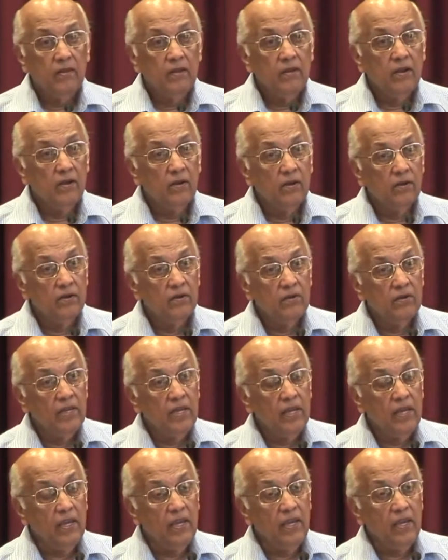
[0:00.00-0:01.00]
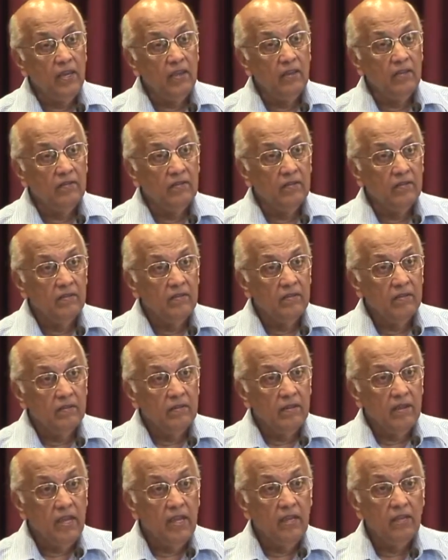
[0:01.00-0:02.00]
No, he
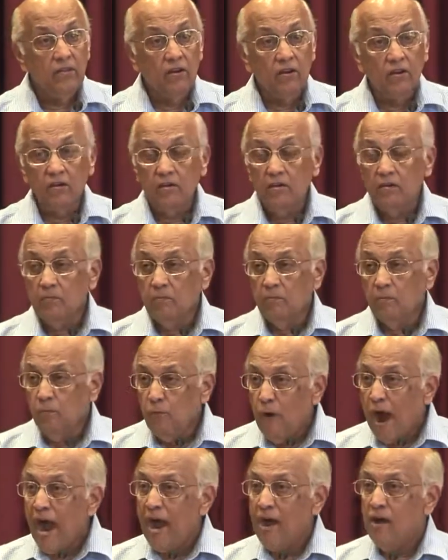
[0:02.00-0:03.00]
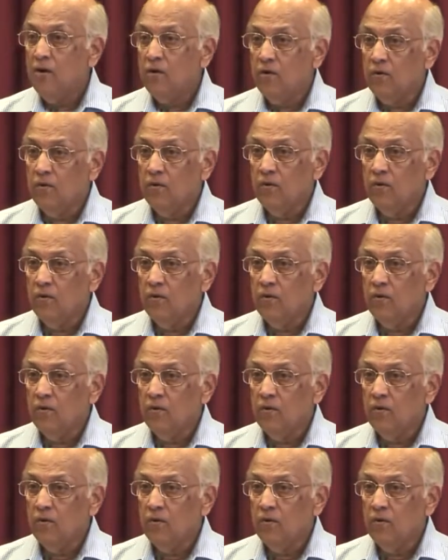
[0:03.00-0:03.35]
thought, wow,